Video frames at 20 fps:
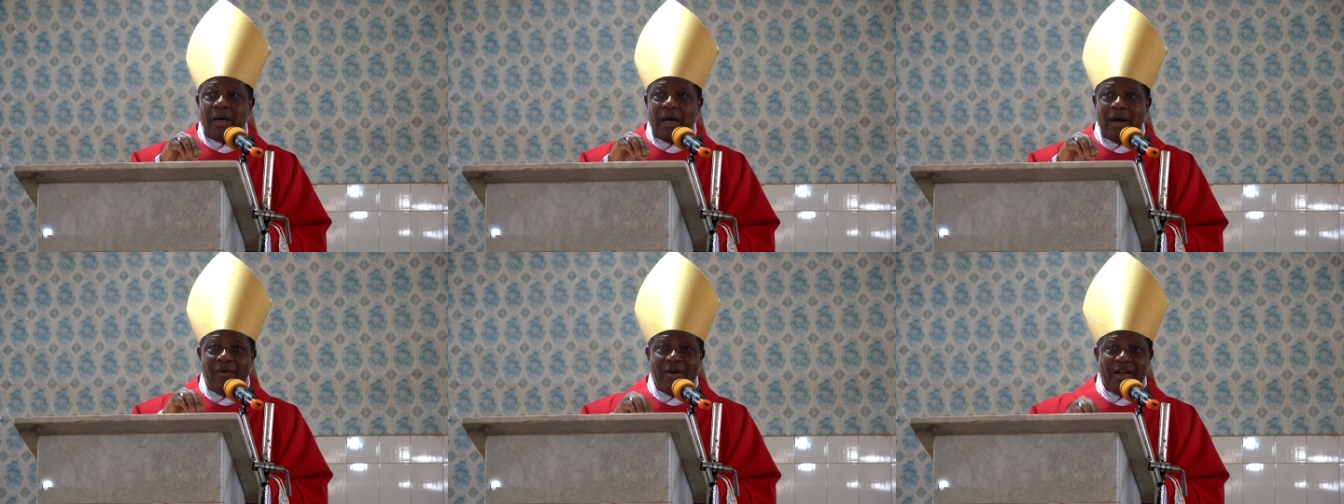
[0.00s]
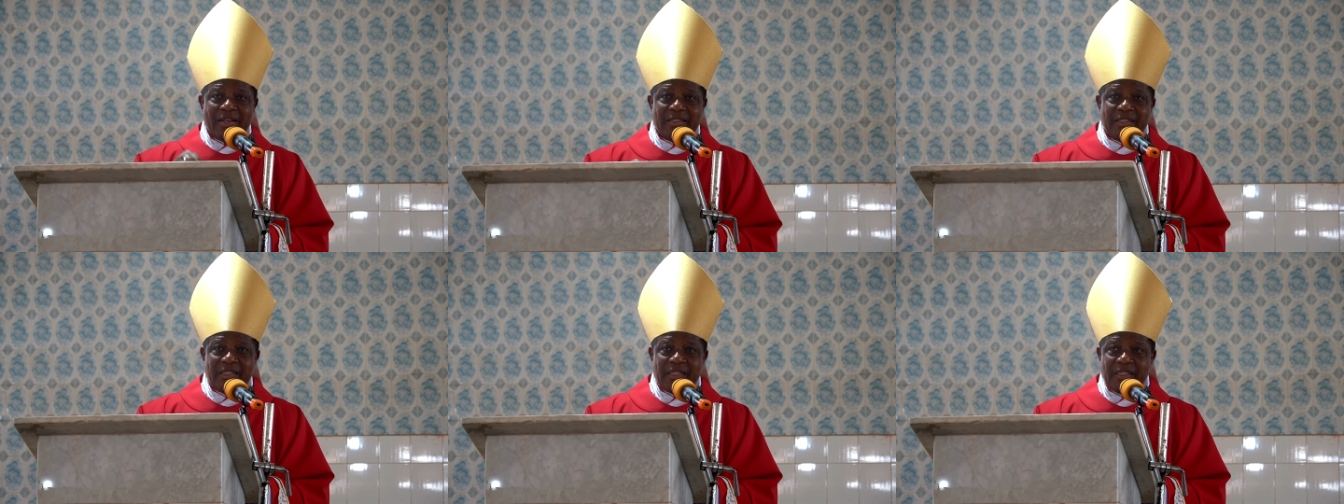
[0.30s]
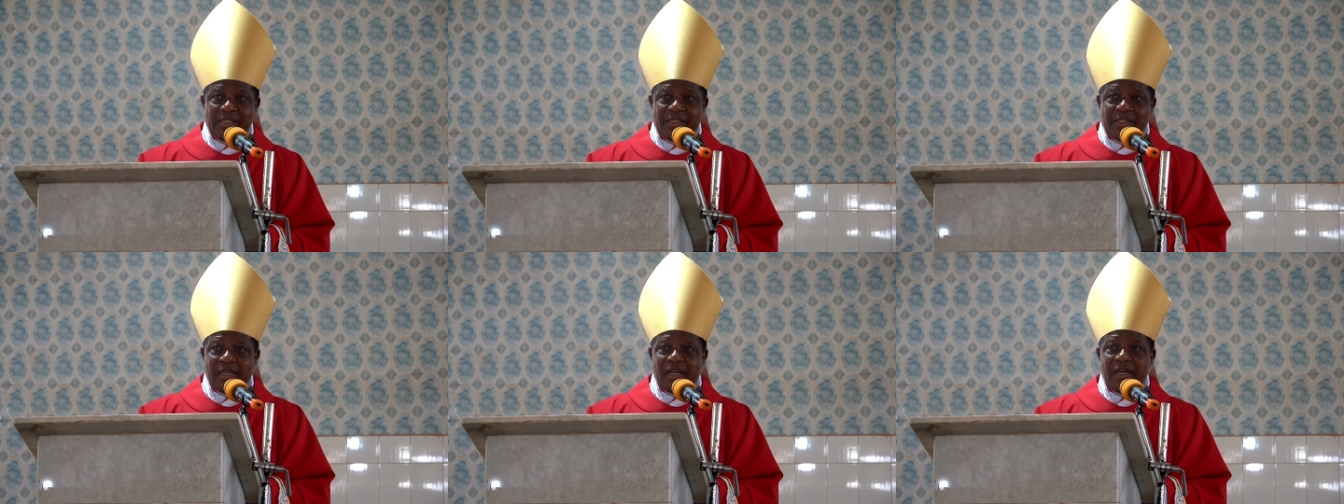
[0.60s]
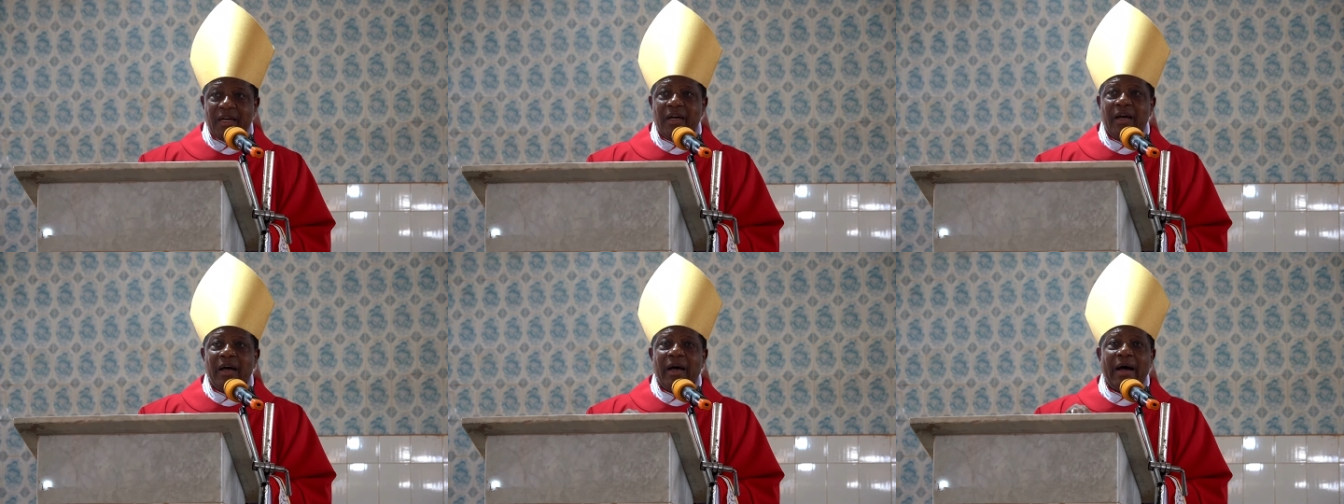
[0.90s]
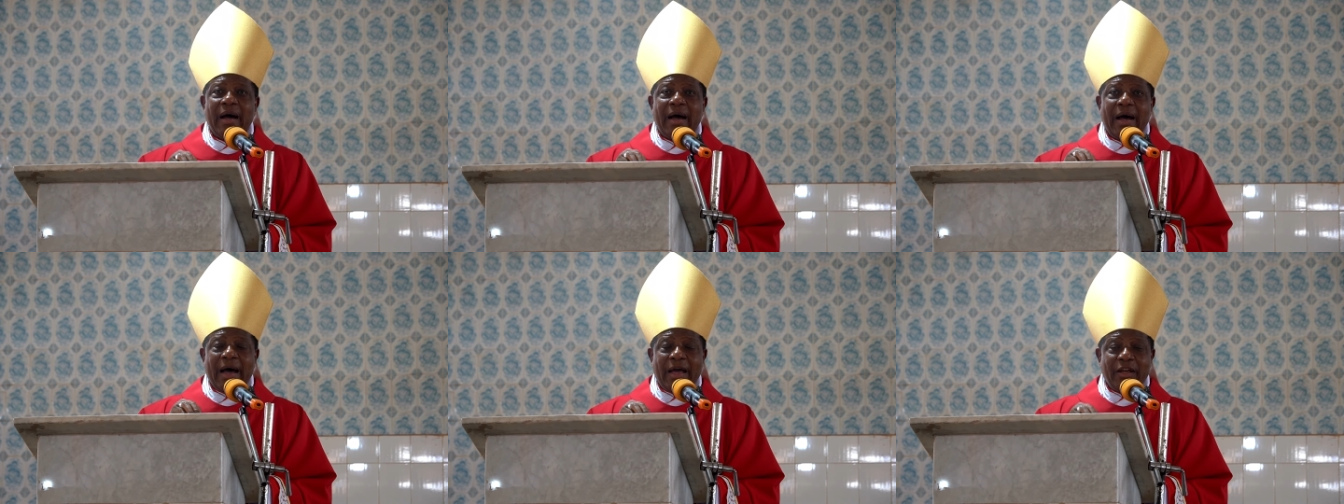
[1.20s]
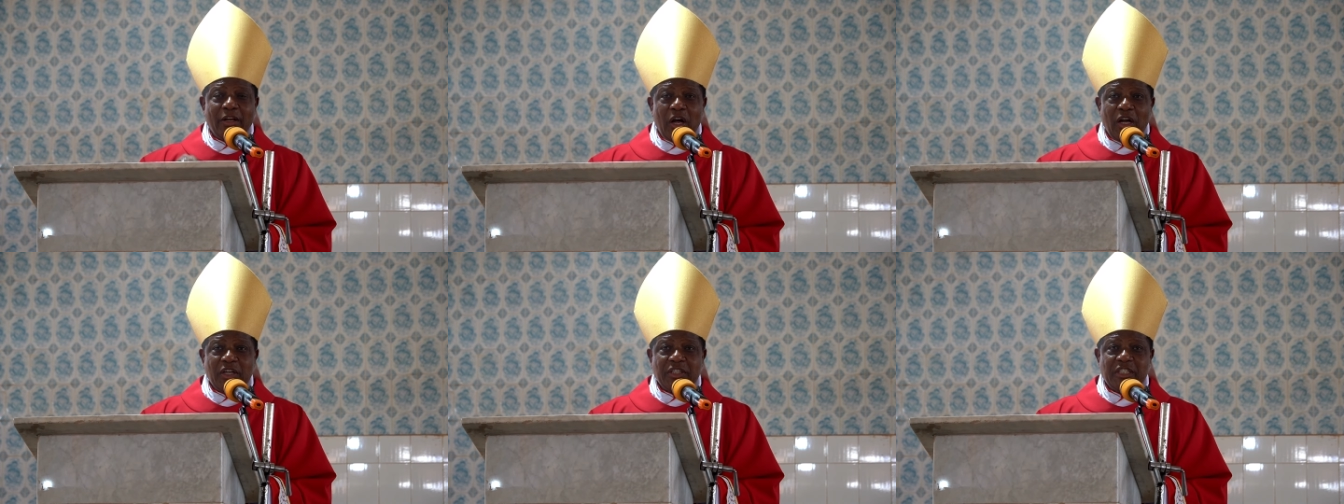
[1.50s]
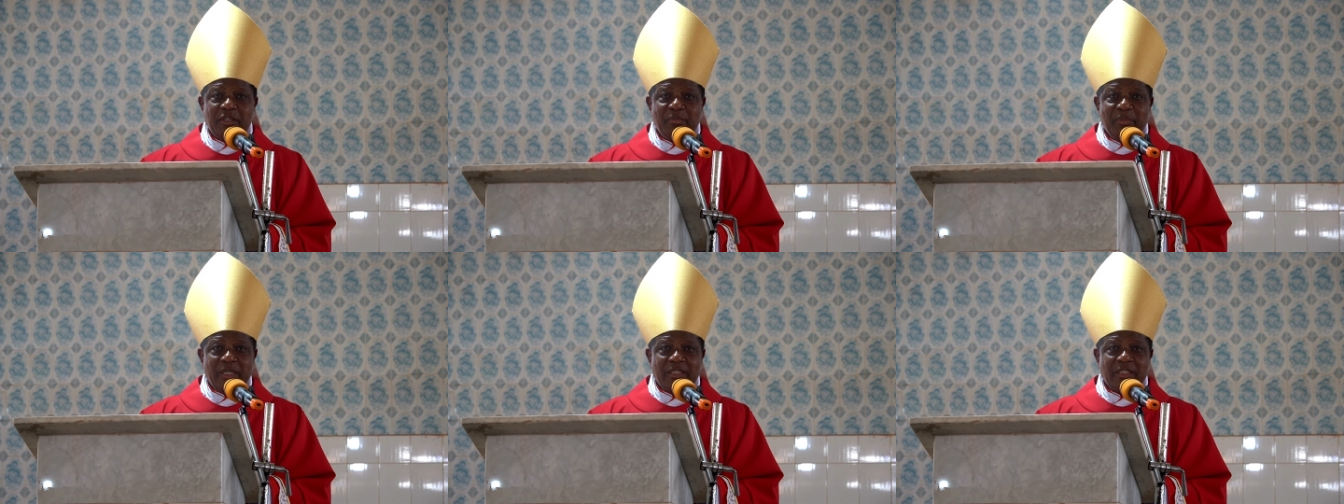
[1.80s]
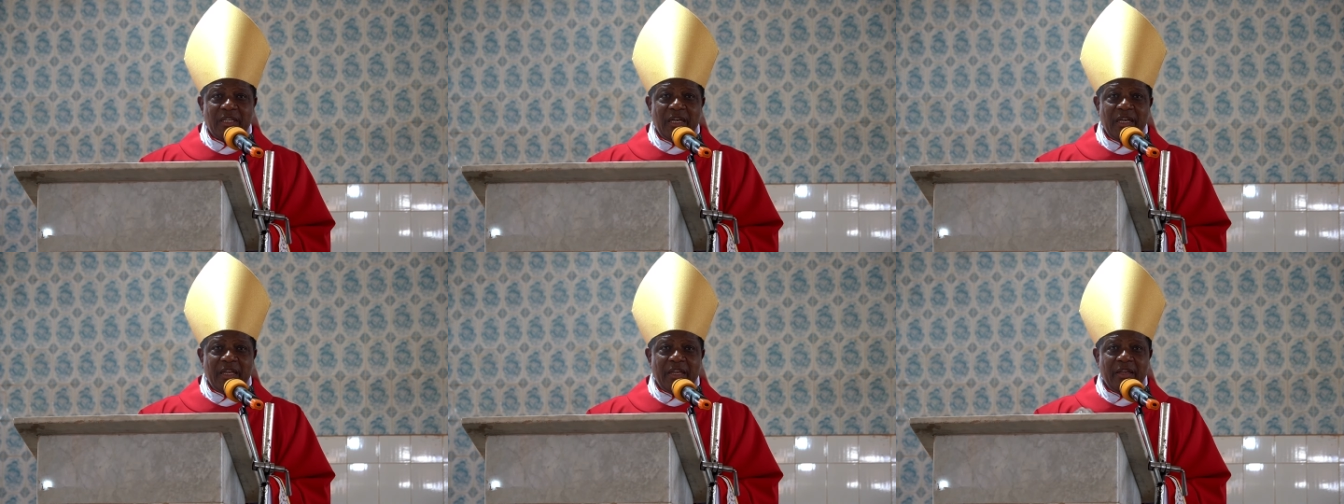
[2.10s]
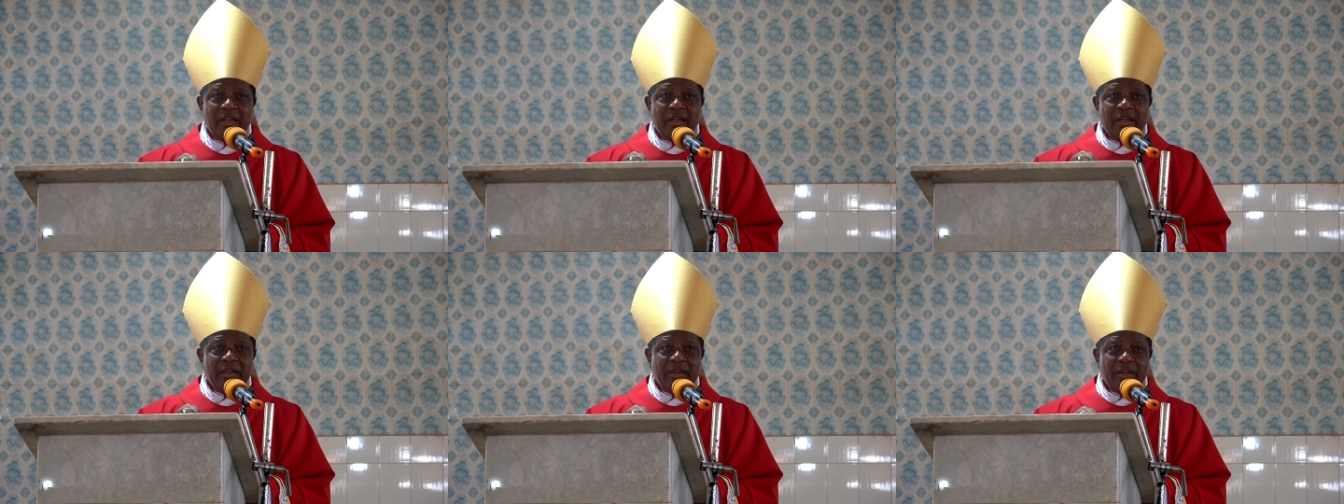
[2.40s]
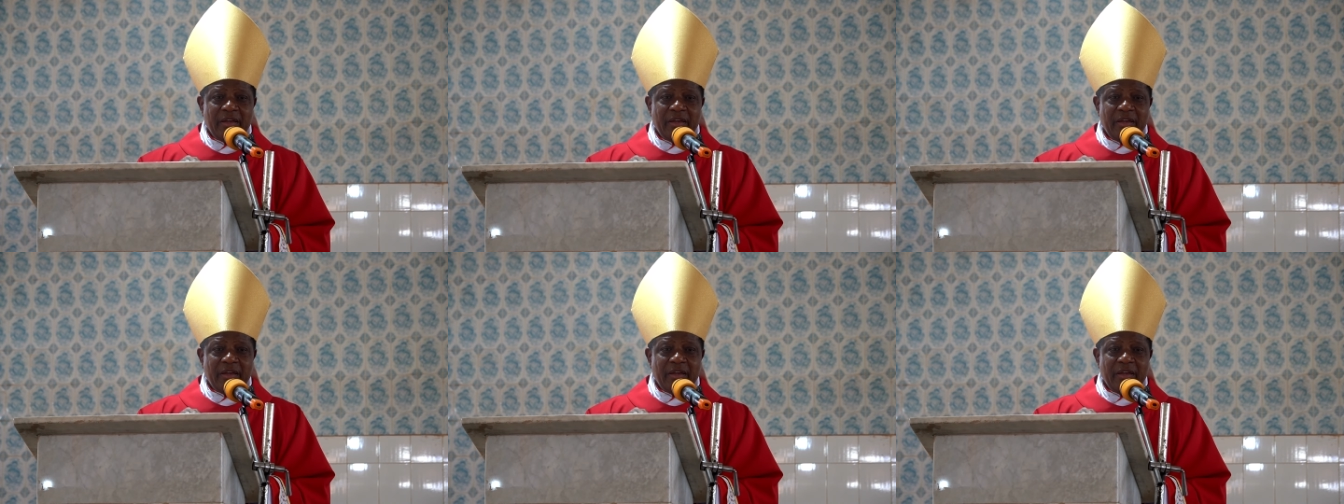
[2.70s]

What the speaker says: our sister, and ultimately